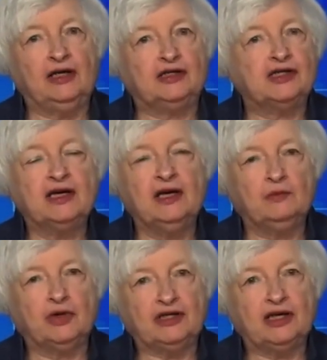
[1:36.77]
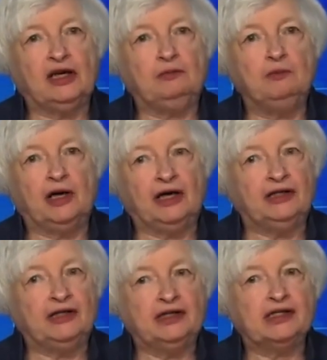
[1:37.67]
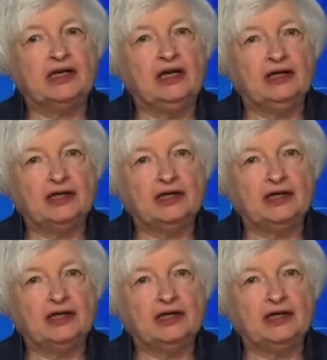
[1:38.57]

It's President Biden's